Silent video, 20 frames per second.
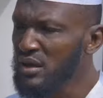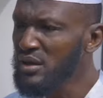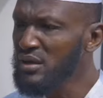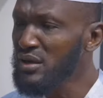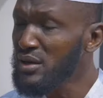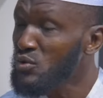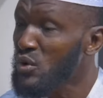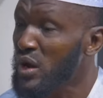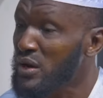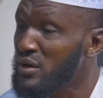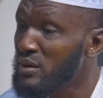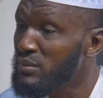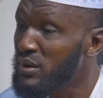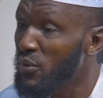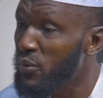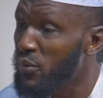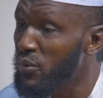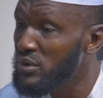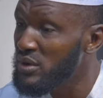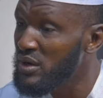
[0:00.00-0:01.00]
This one not
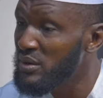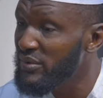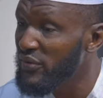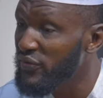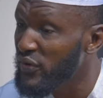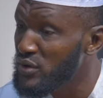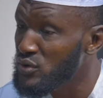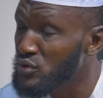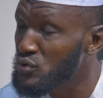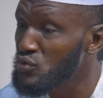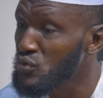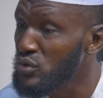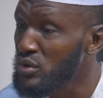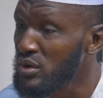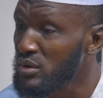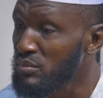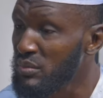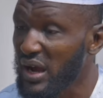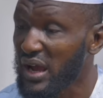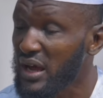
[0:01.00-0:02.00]
before, not before you know.
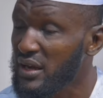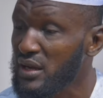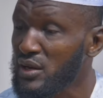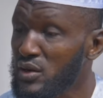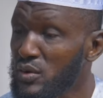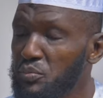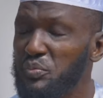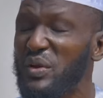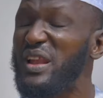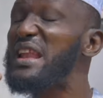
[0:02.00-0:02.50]
Make her tell you, be